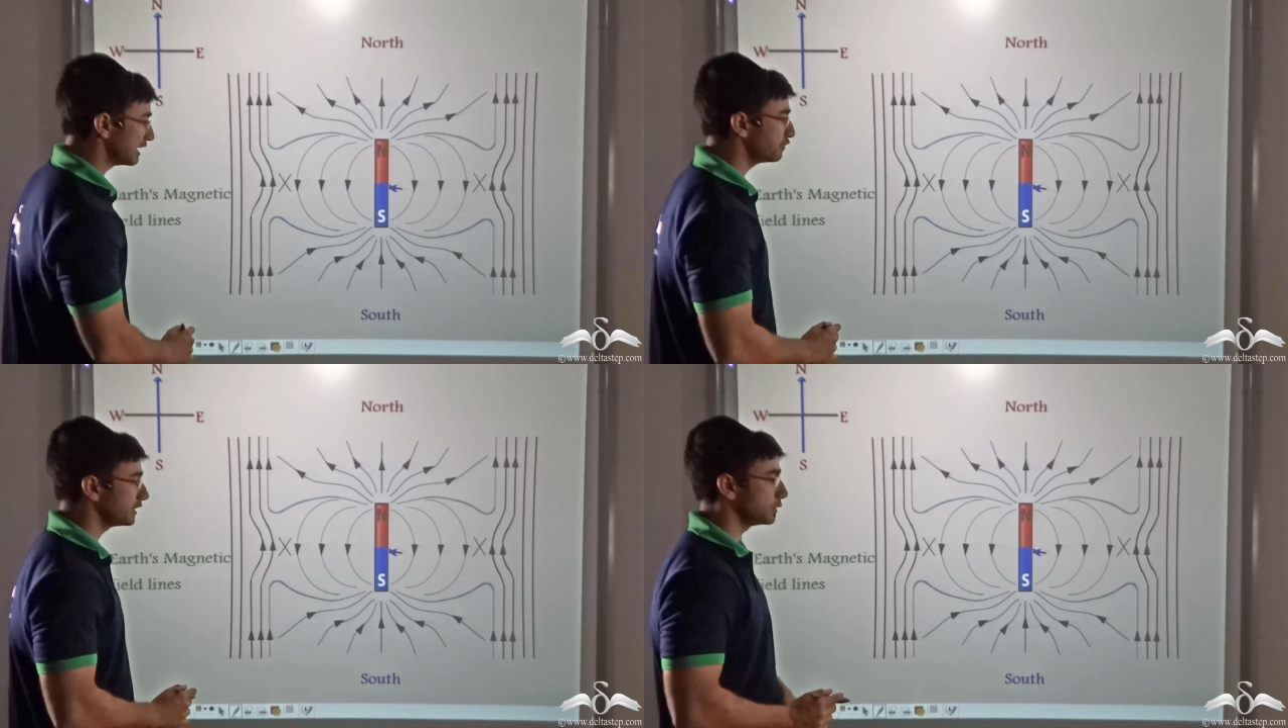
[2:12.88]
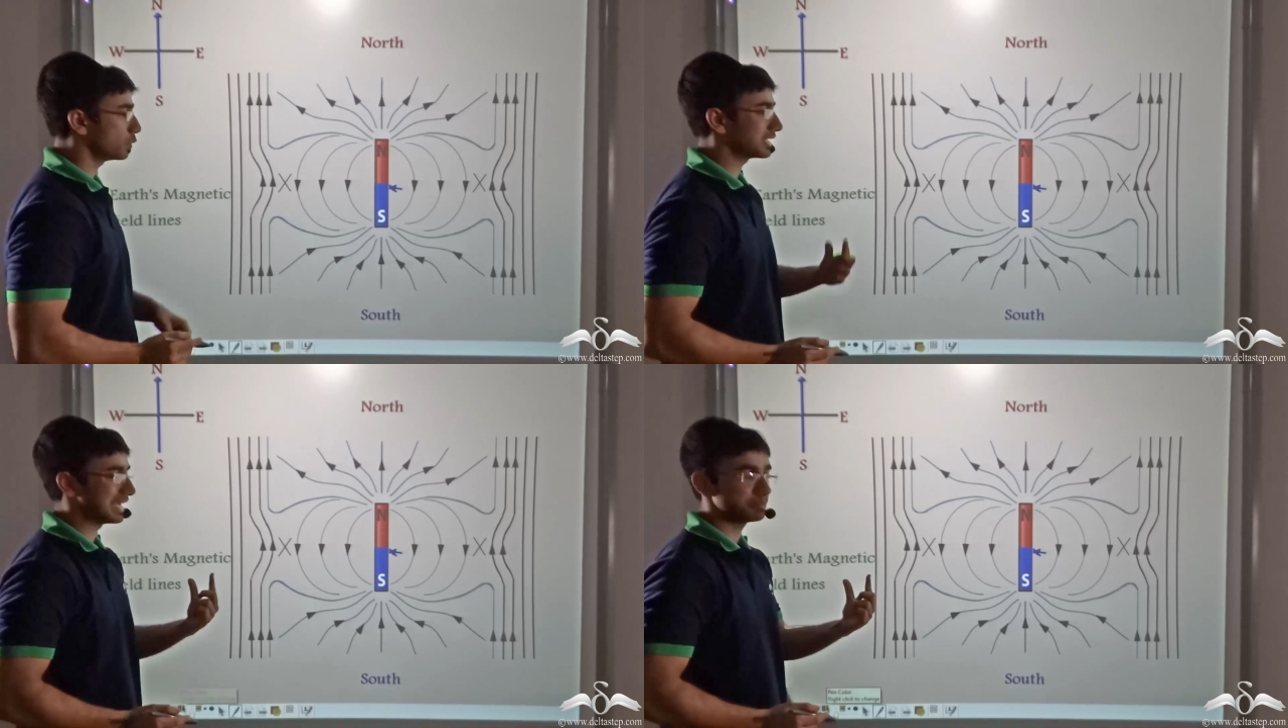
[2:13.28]
carefully
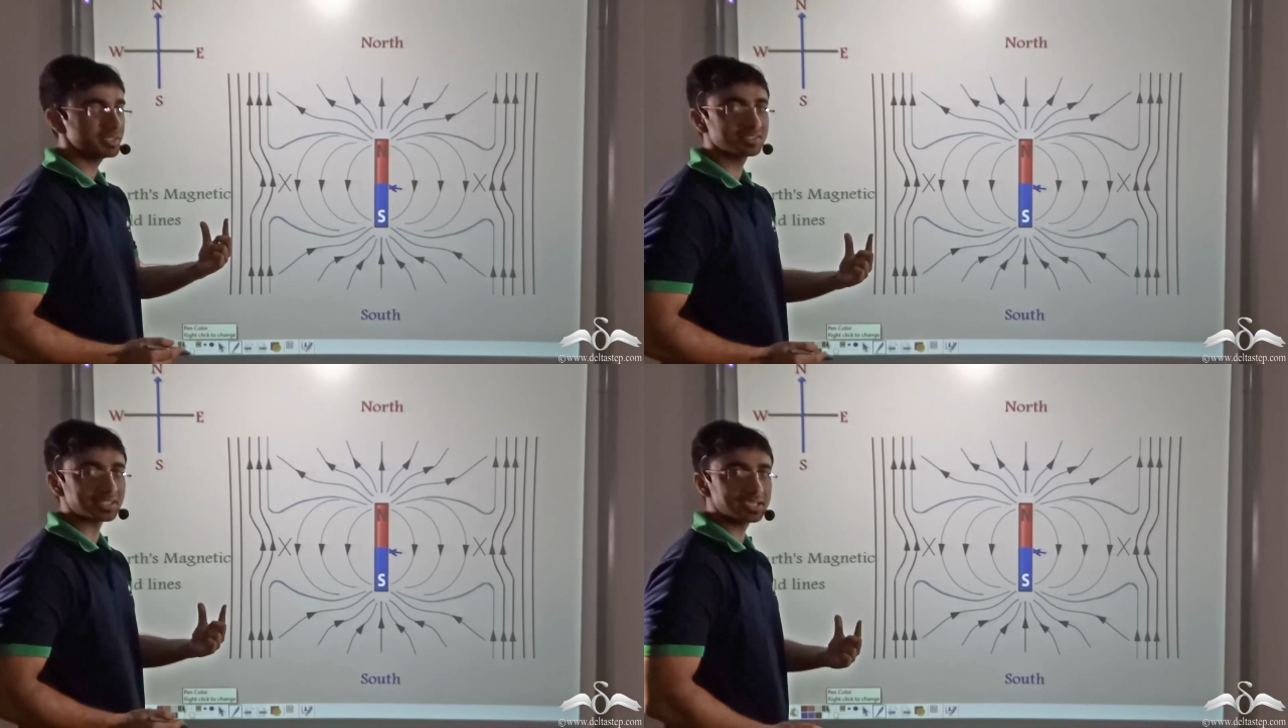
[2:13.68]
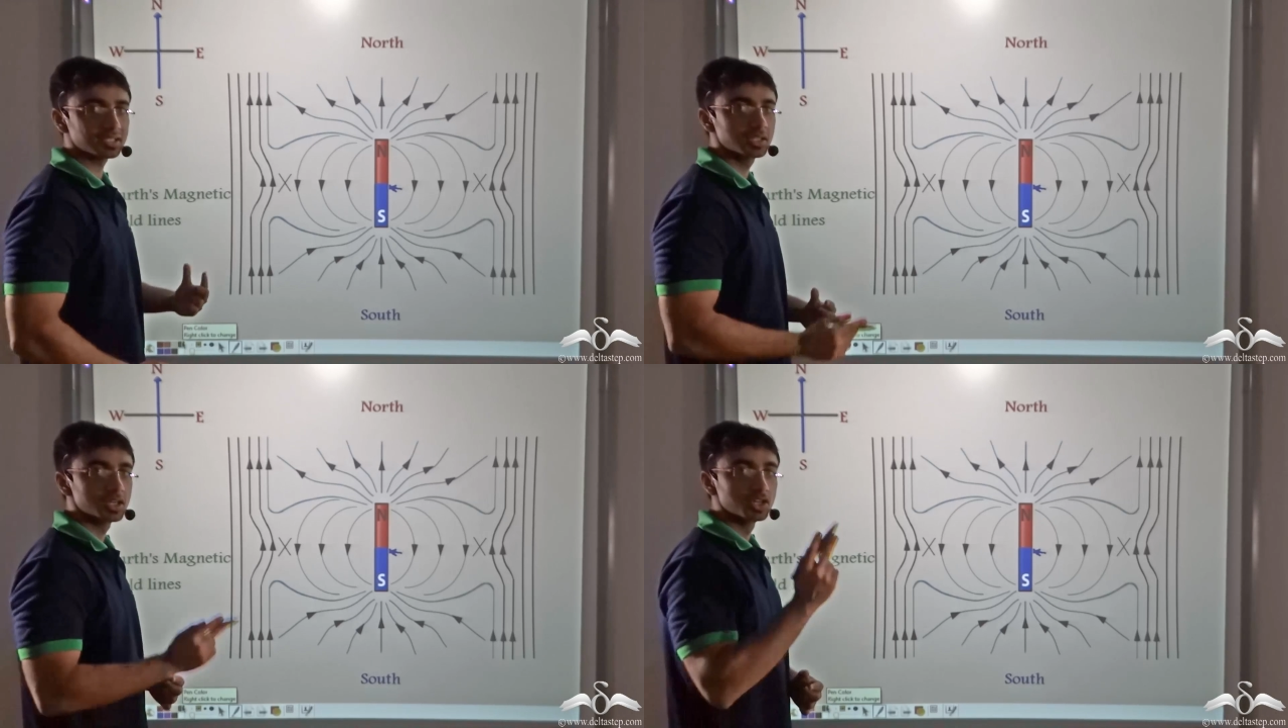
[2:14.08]
what happens
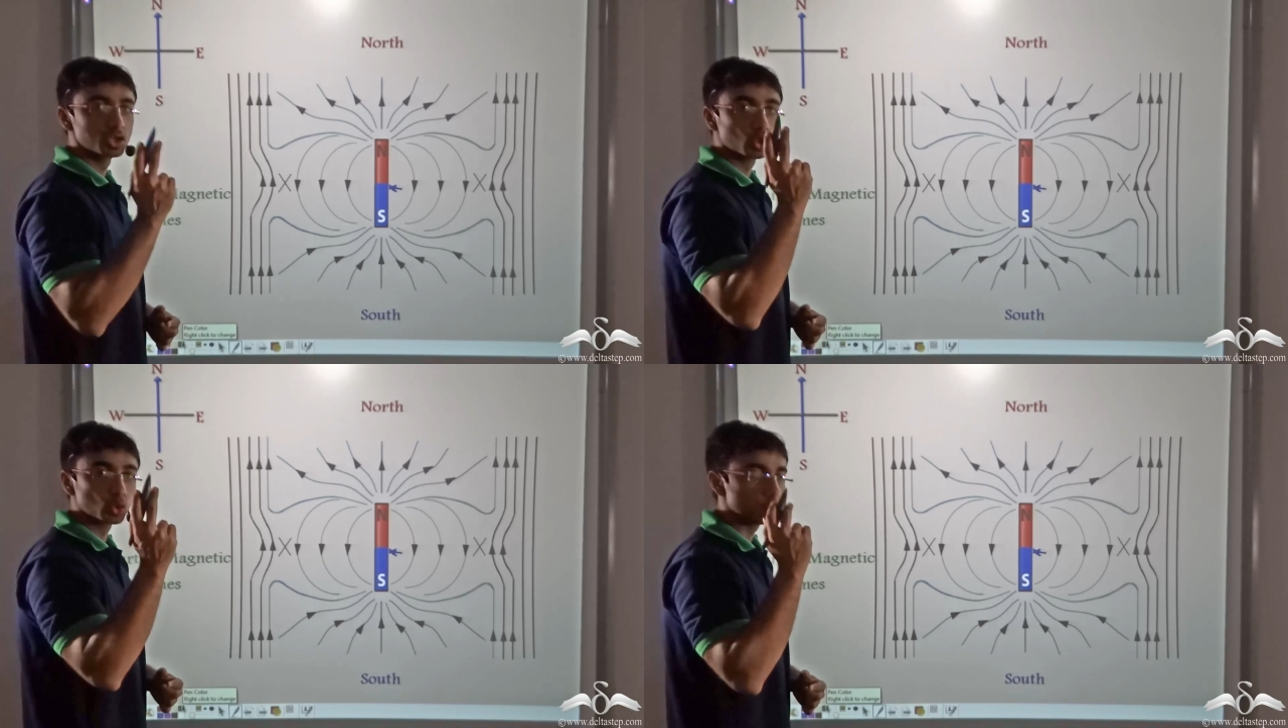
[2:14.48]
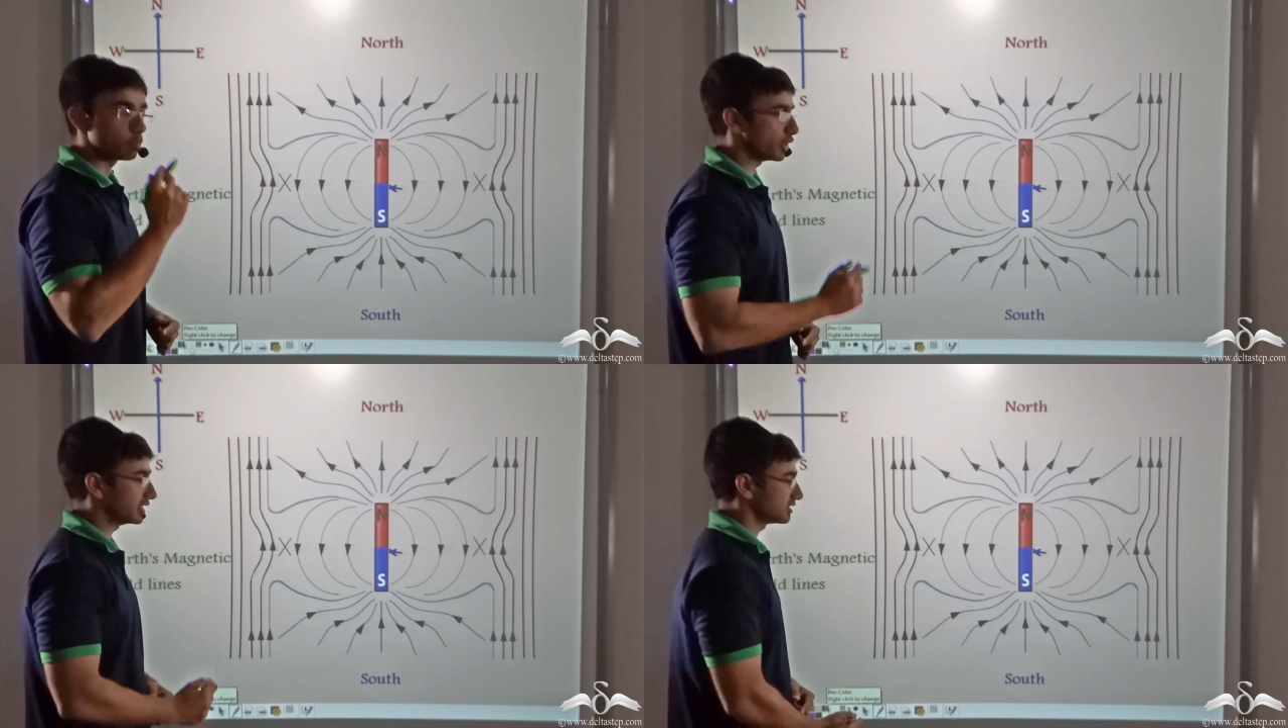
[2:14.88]
at two
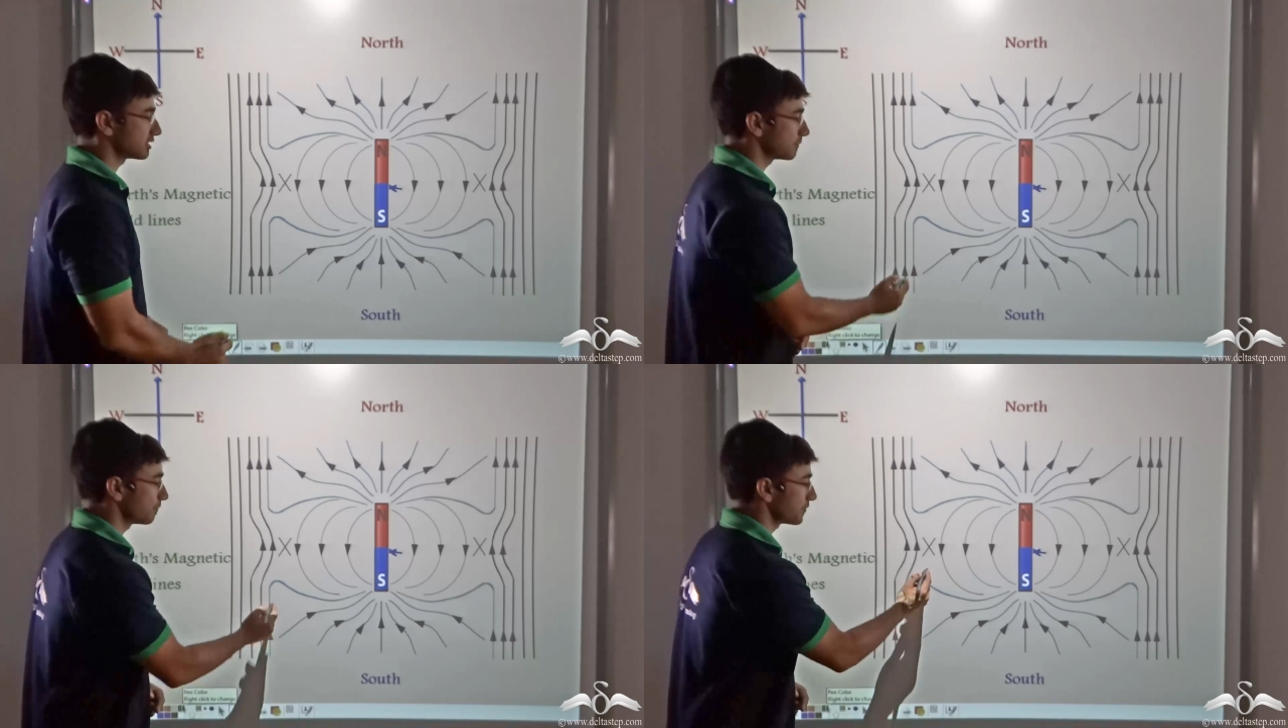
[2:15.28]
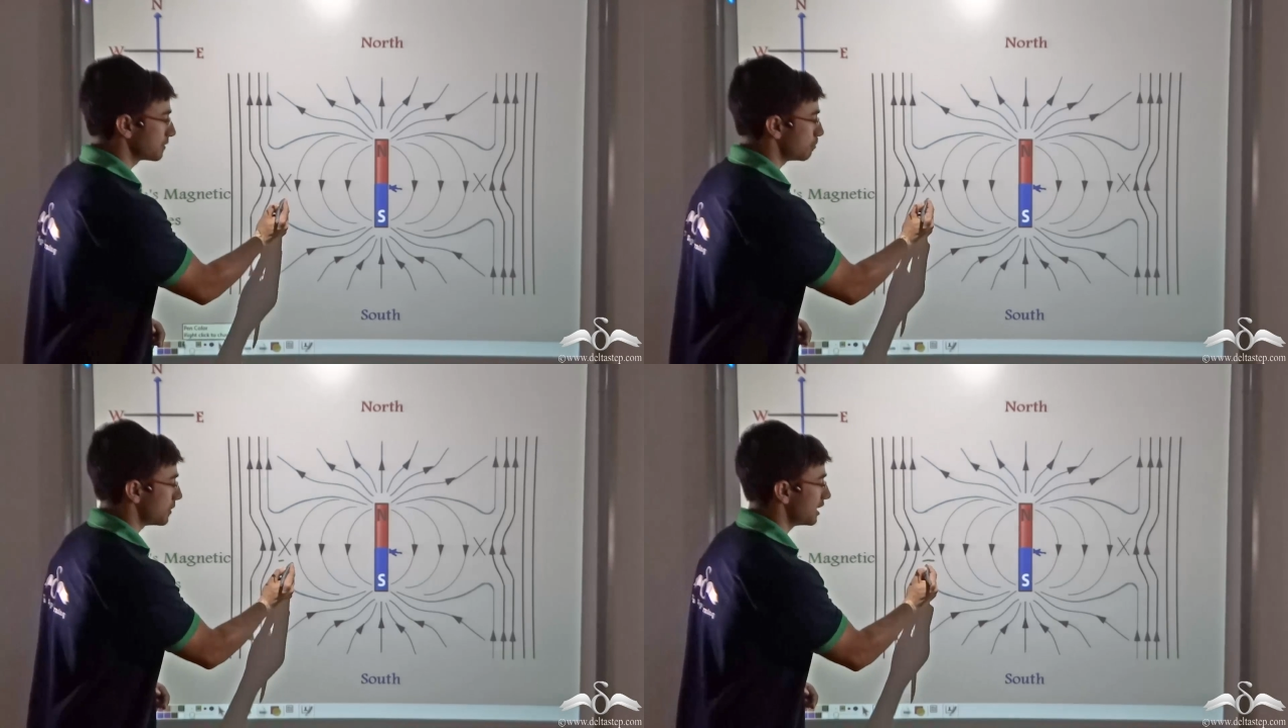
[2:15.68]
points
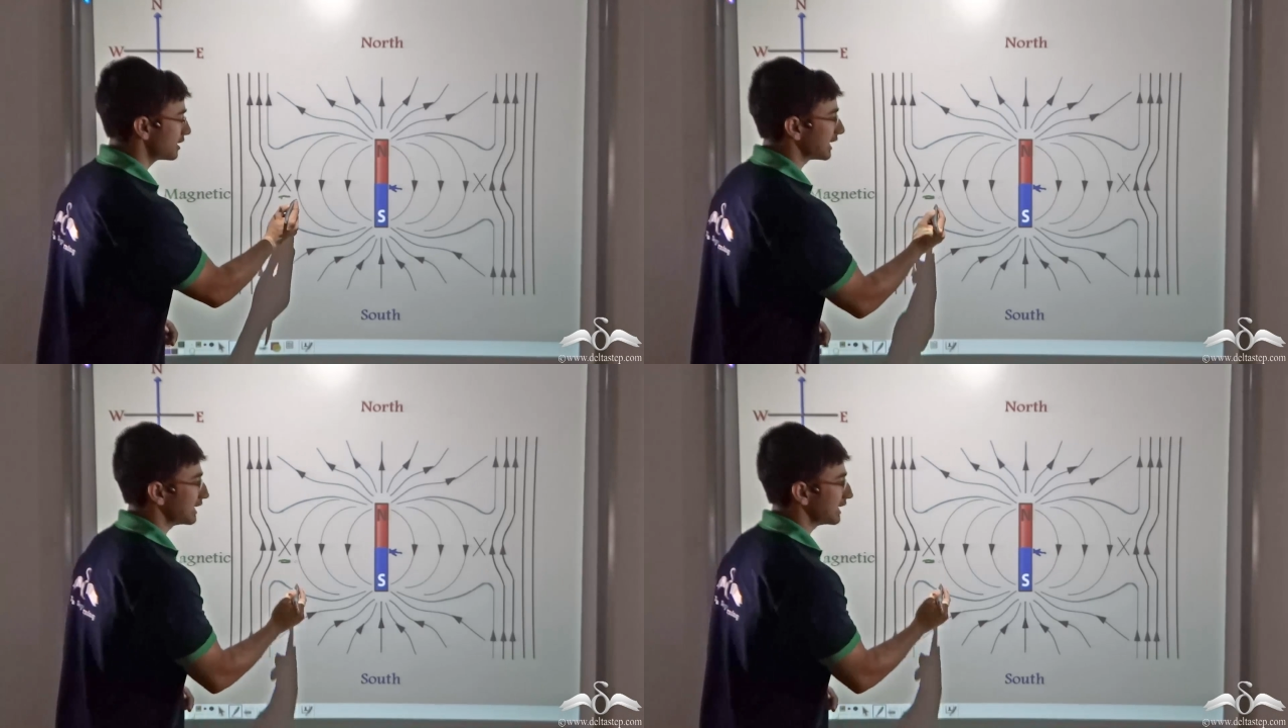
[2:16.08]
marked